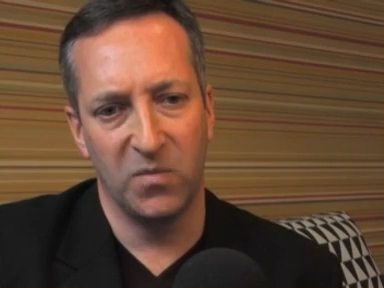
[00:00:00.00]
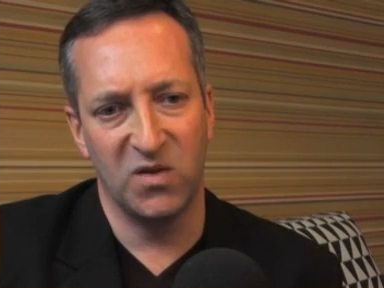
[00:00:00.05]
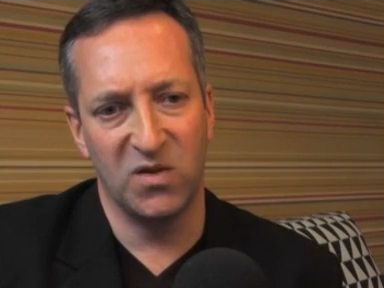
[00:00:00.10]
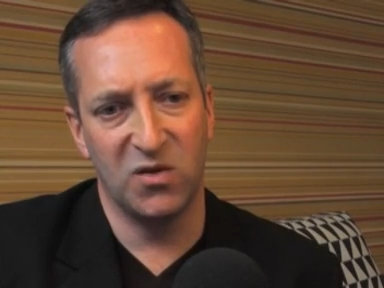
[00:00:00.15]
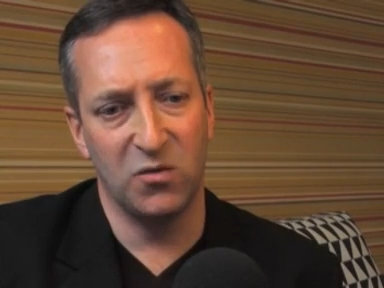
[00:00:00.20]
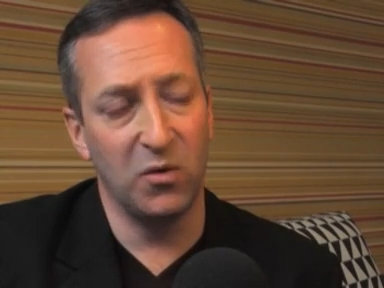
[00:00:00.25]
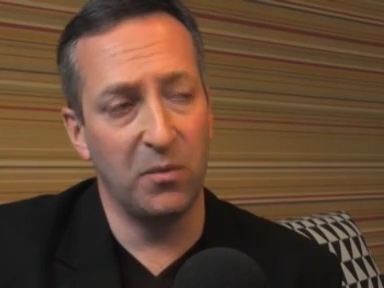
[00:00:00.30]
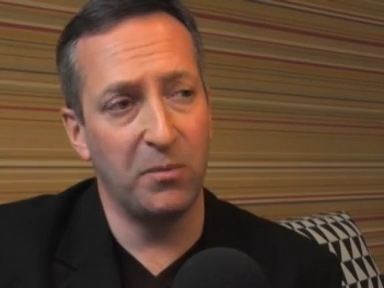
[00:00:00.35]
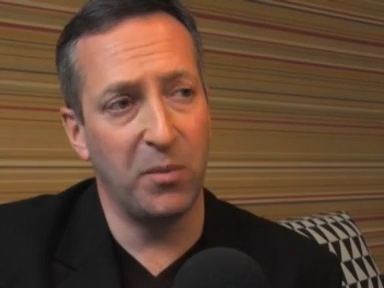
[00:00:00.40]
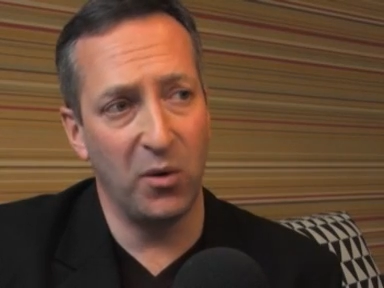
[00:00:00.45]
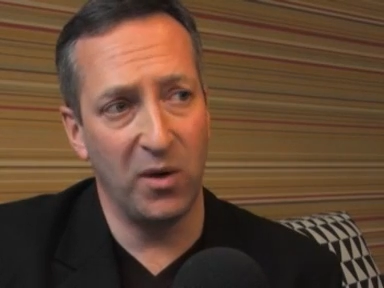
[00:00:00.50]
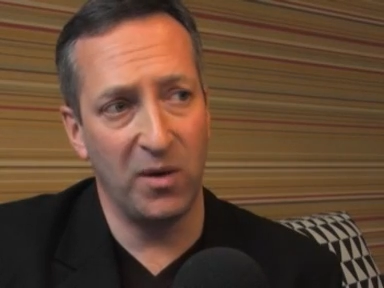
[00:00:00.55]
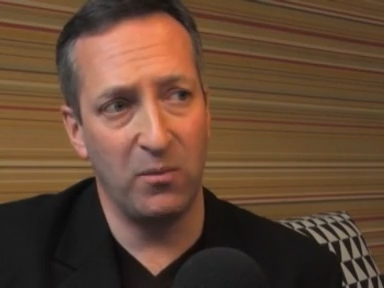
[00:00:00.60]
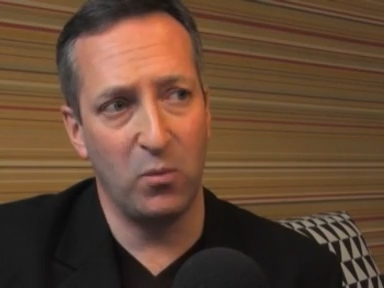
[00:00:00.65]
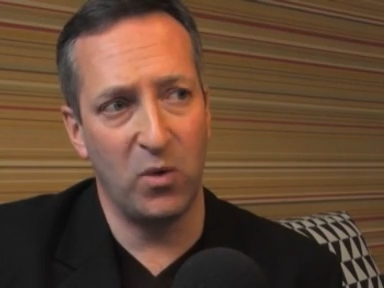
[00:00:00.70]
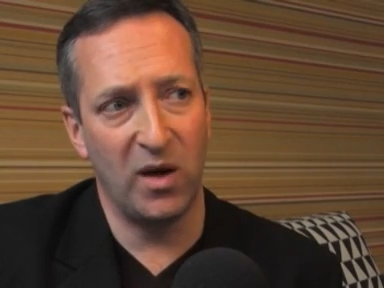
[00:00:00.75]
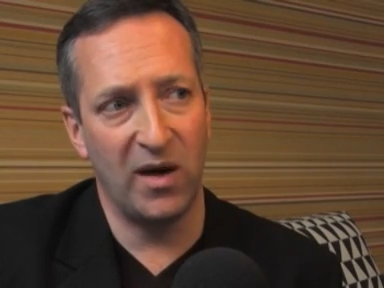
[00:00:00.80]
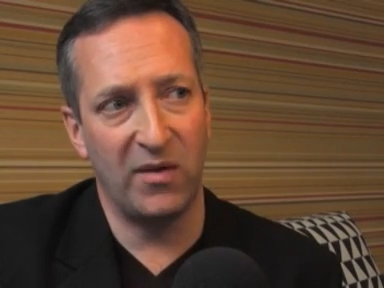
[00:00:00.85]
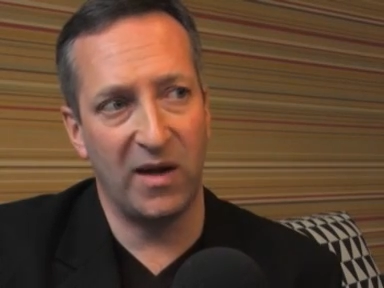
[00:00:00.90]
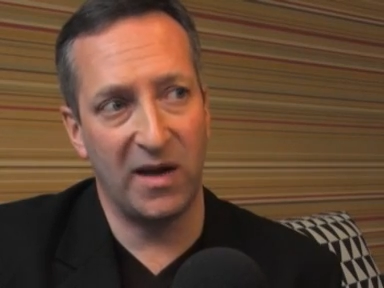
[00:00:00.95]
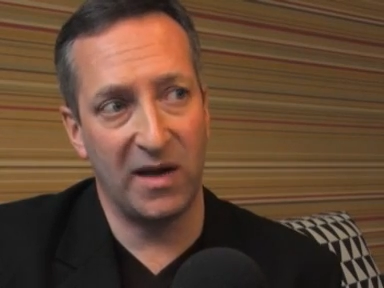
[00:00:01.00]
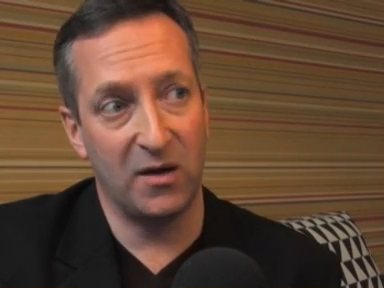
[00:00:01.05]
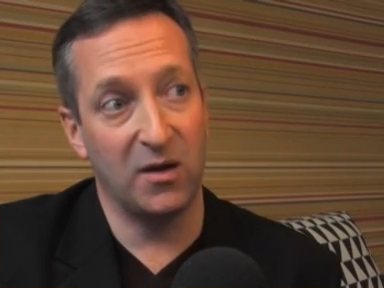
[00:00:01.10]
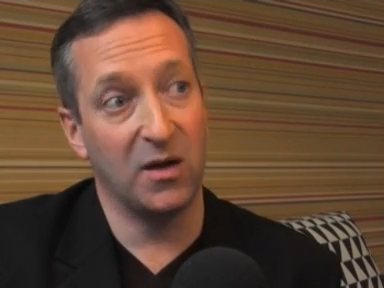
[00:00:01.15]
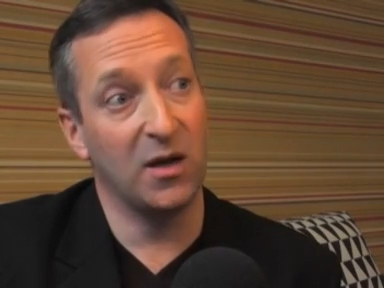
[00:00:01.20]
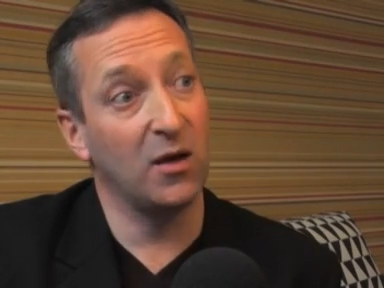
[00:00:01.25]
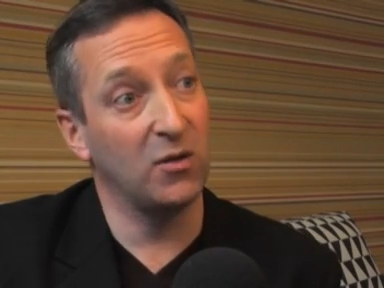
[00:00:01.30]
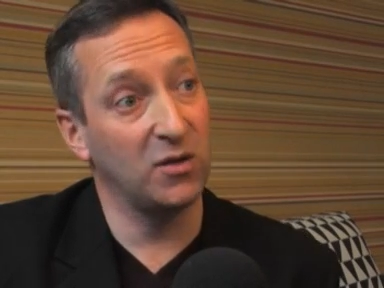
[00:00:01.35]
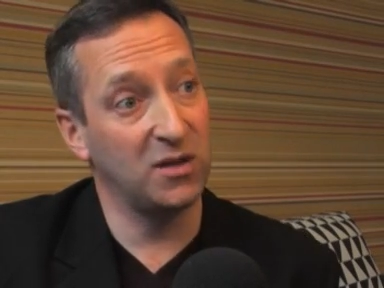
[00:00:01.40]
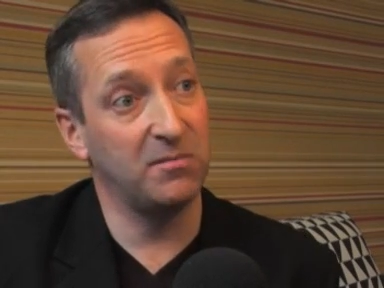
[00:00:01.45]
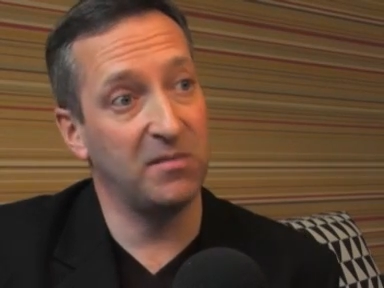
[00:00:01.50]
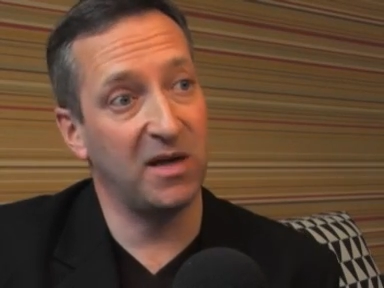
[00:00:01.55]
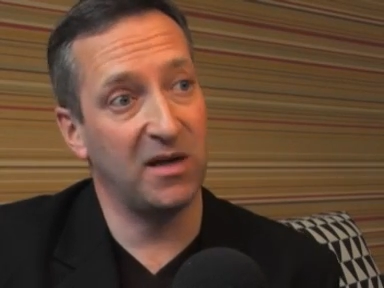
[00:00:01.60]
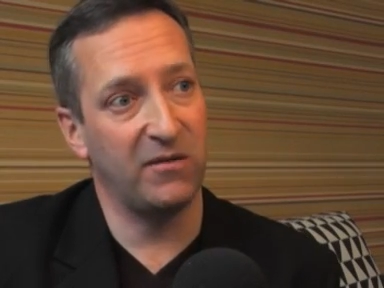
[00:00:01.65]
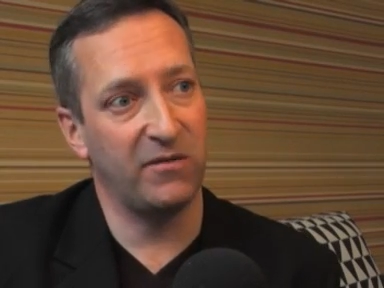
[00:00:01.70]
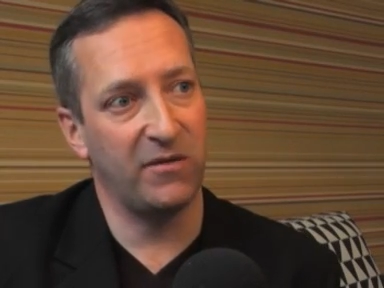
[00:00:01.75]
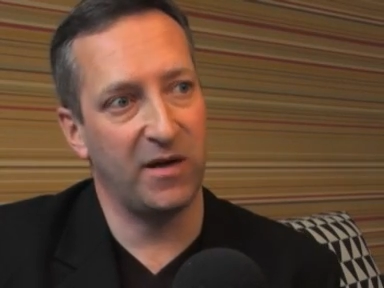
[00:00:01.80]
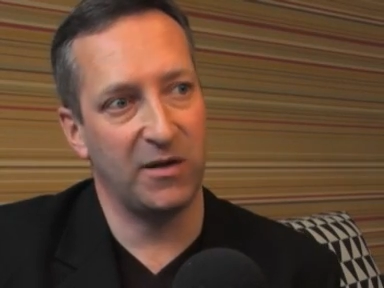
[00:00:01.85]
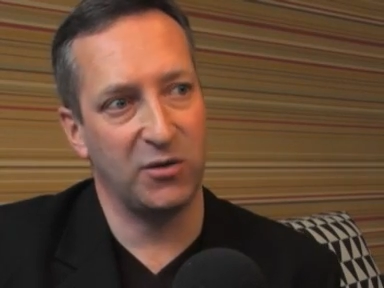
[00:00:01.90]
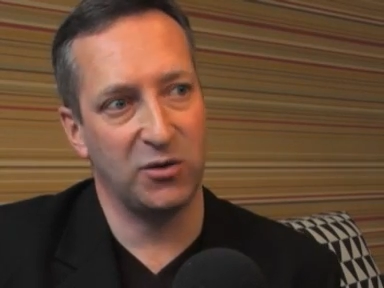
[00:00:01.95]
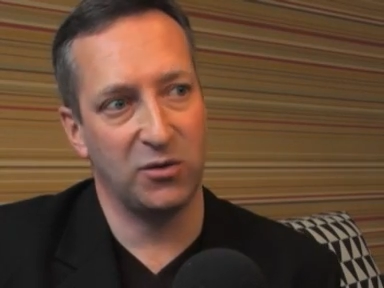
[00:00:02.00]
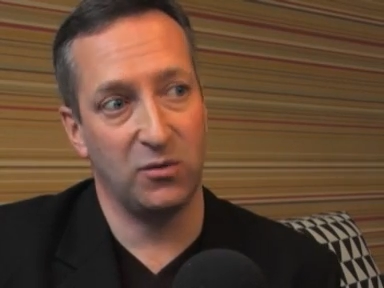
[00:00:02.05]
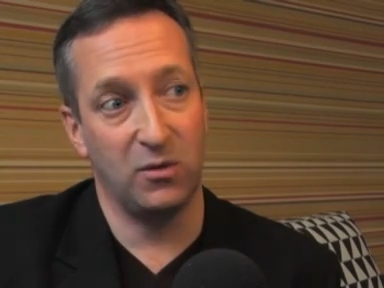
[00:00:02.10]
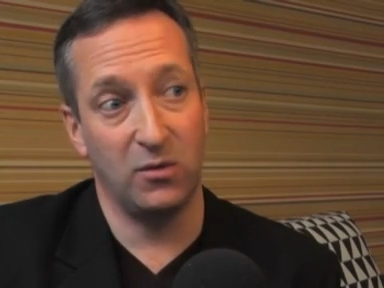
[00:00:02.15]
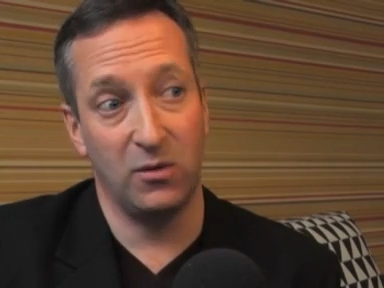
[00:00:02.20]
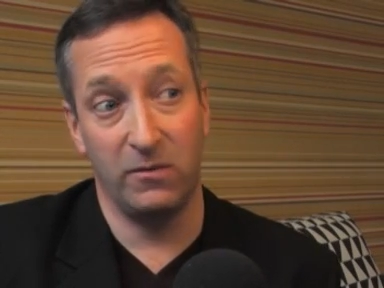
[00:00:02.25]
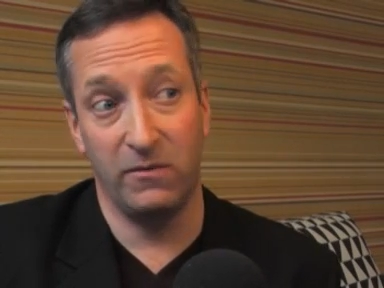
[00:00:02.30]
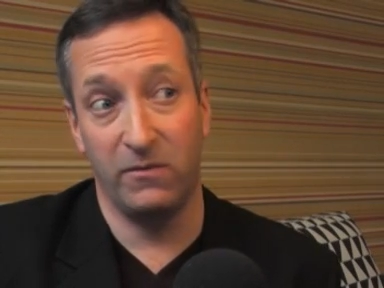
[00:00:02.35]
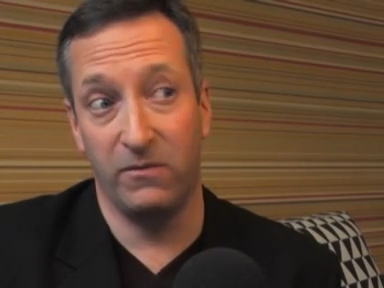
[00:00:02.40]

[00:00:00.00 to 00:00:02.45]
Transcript: to a point where they can go to manufacture